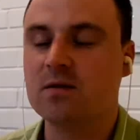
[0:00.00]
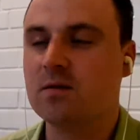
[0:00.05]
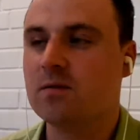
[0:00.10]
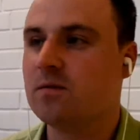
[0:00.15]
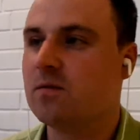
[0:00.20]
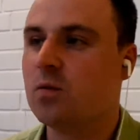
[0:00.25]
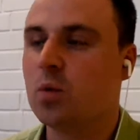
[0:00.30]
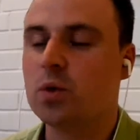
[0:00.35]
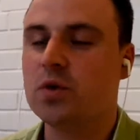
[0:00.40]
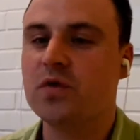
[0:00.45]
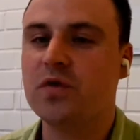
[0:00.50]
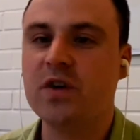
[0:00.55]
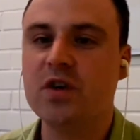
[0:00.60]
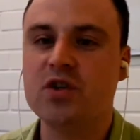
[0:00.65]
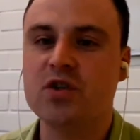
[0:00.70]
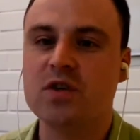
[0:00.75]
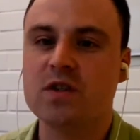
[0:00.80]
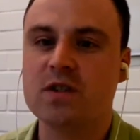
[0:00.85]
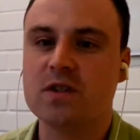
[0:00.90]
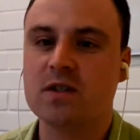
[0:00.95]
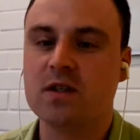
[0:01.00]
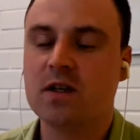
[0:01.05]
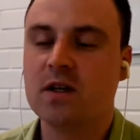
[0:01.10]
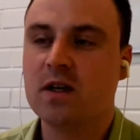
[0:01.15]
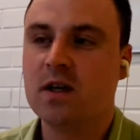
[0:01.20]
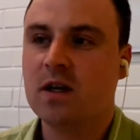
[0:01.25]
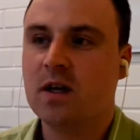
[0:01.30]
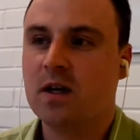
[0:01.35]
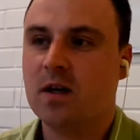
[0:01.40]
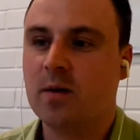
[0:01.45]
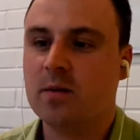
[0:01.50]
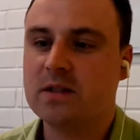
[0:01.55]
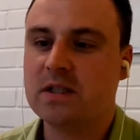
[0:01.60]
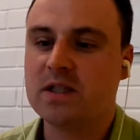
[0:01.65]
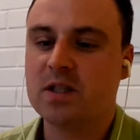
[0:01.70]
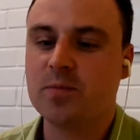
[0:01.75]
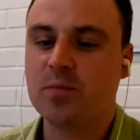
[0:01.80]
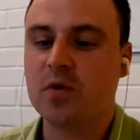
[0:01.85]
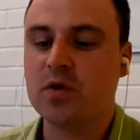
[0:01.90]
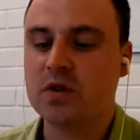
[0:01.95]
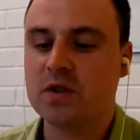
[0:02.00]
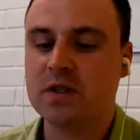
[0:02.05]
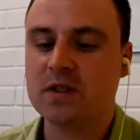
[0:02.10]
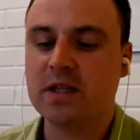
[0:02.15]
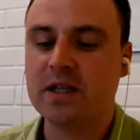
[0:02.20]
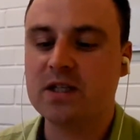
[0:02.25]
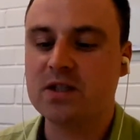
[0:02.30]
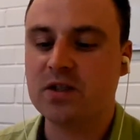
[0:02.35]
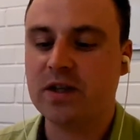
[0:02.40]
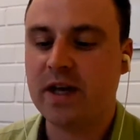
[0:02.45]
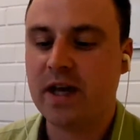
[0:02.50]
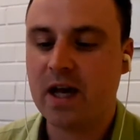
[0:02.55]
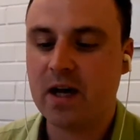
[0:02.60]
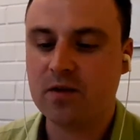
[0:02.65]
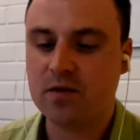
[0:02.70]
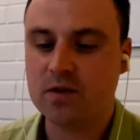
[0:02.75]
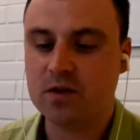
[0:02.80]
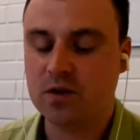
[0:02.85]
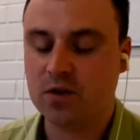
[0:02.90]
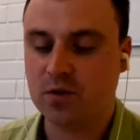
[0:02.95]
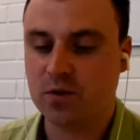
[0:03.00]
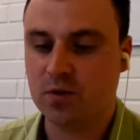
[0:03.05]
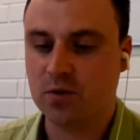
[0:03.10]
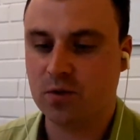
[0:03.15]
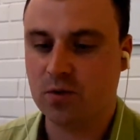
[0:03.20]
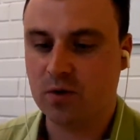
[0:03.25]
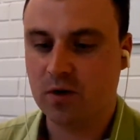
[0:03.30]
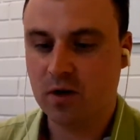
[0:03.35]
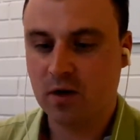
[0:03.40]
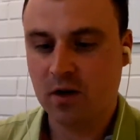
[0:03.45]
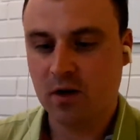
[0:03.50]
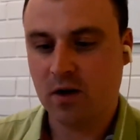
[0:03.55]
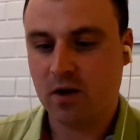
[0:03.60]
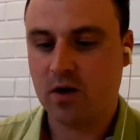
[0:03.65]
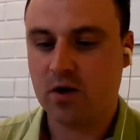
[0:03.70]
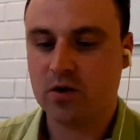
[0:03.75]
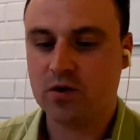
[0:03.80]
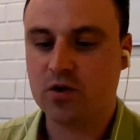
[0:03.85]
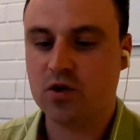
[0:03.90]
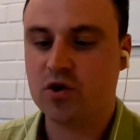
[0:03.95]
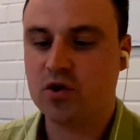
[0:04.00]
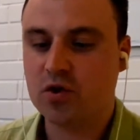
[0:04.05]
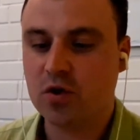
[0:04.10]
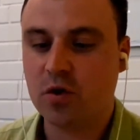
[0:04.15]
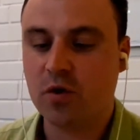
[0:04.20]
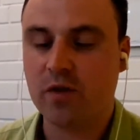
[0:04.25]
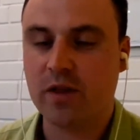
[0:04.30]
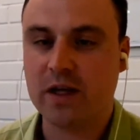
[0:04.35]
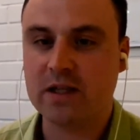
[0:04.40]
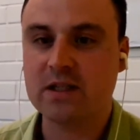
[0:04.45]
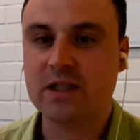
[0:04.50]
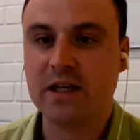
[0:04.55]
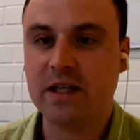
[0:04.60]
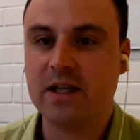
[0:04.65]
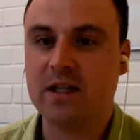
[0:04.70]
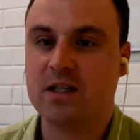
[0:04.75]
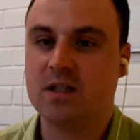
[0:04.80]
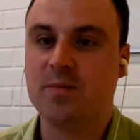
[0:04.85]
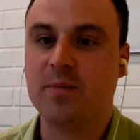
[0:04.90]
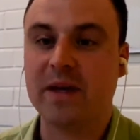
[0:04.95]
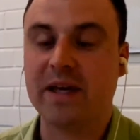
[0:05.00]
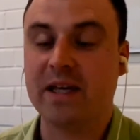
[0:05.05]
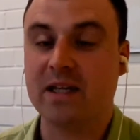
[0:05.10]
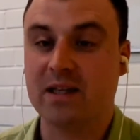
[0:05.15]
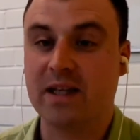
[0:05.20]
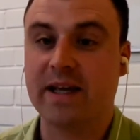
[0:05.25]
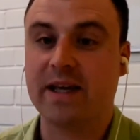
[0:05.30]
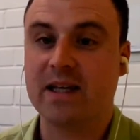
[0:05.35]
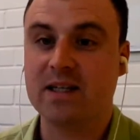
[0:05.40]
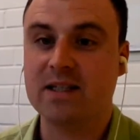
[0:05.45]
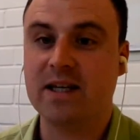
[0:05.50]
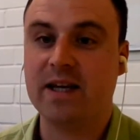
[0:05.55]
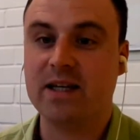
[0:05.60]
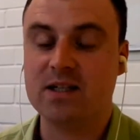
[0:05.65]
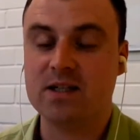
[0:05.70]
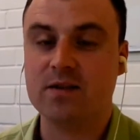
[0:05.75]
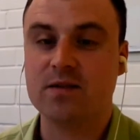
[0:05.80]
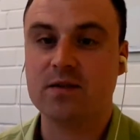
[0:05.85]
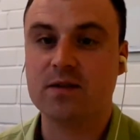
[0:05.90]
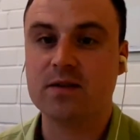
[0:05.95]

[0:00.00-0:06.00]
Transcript: what features does a person need to have to show that he's speaking like a native?